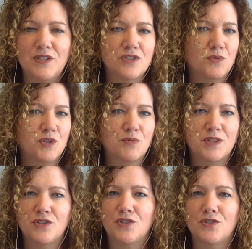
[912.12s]
We just worked with
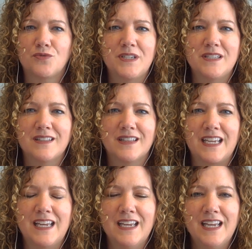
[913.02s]
the church
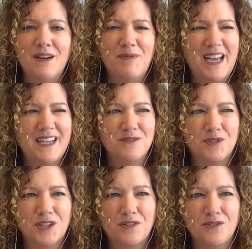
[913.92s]
recently, and we had to
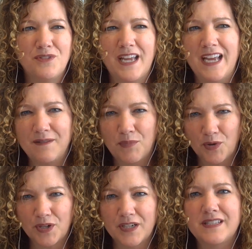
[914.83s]
work through, they had
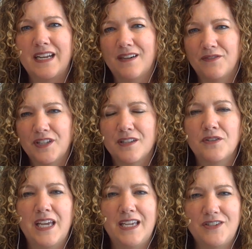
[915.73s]
boards at every
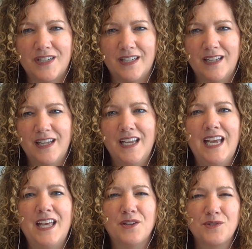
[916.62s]
location,
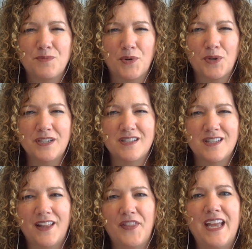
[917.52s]
and those boards
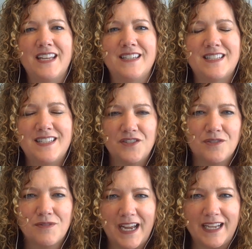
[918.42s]
thought they had
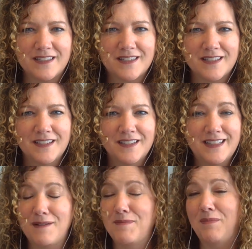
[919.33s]
decision rights
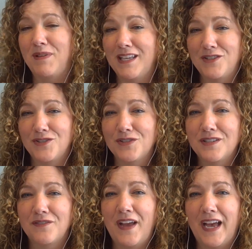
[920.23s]
that maybe they
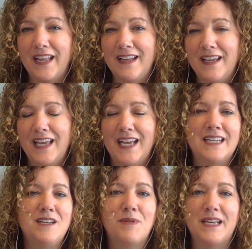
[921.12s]
shouldn't have had. And
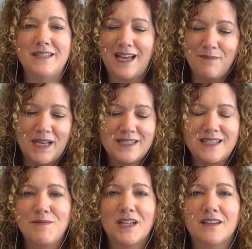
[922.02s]
anyways, that
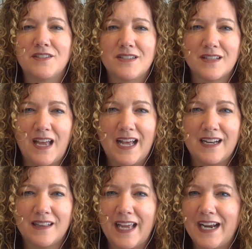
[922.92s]
messy middle just had
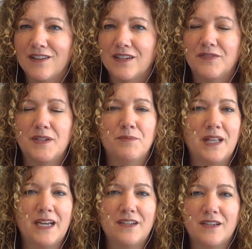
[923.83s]
a layer of
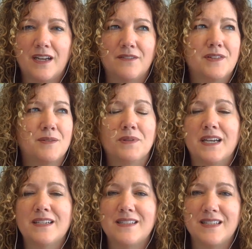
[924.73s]

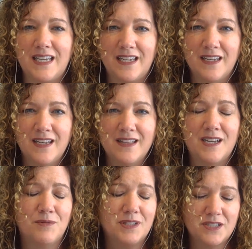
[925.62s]
complexity
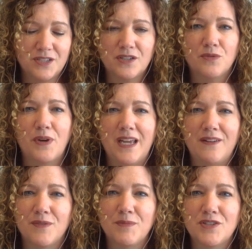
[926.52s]
that really took away
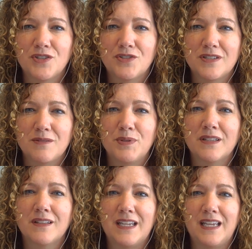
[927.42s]
from the church's
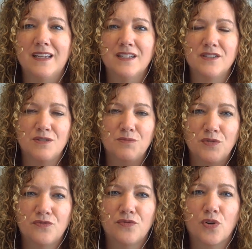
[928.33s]
ability to
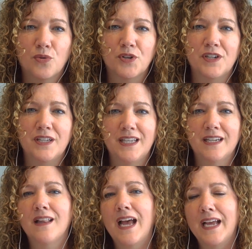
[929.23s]
move forward in
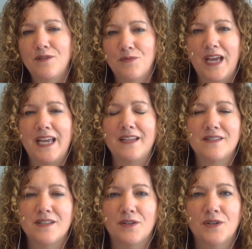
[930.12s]
a aligned way.
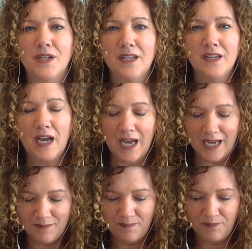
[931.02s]
So
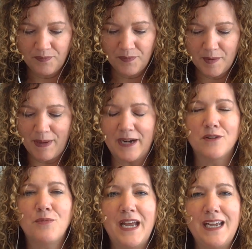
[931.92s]
the better
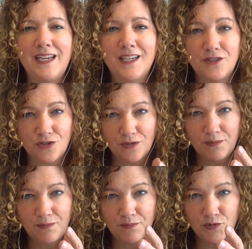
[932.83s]
way is
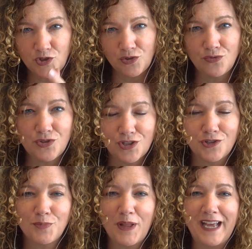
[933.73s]
choose
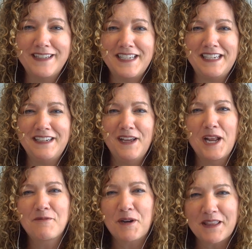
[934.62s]
church planting
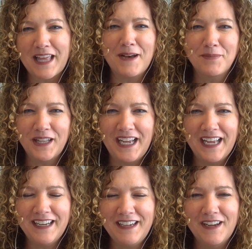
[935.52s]
and work that
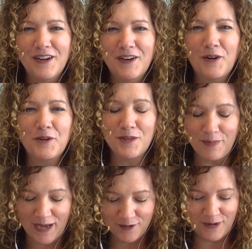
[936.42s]
plan, or the
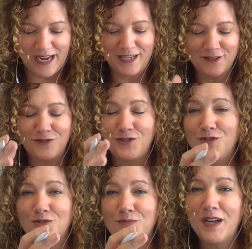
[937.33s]
better way is
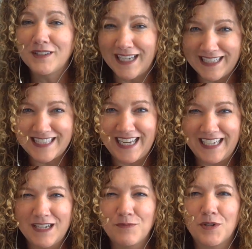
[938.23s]
choose multi-site
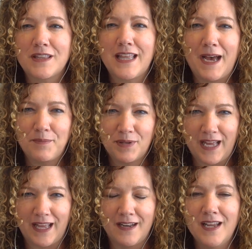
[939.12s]
and work that
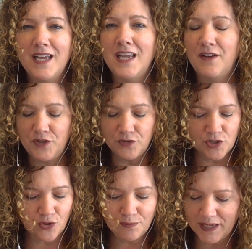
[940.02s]
plan. If you
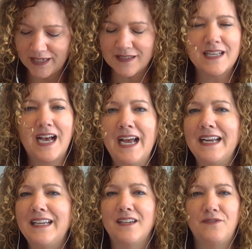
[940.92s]
don't pick a
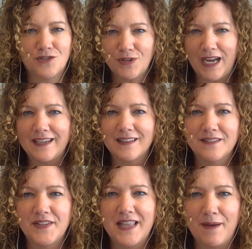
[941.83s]
side, if you try to
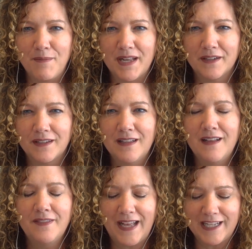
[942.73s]
live in that middle,
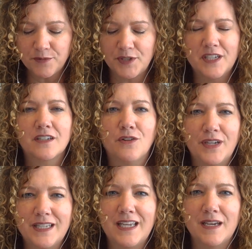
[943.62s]
that's where you're
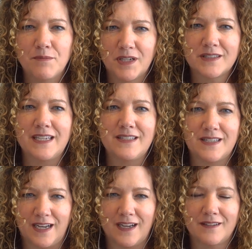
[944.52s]
going to get
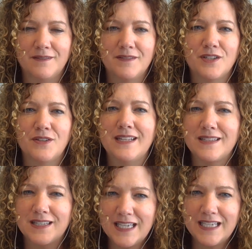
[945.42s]
multi-stuck. So
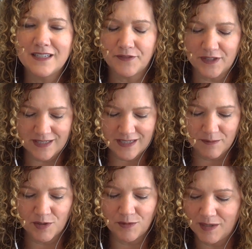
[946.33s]
that's the key difference,
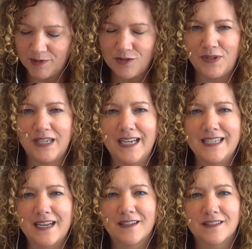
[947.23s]
number one, between
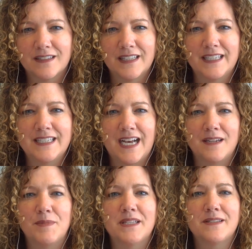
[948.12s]
identical and
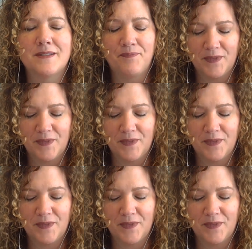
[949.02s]
autonomous.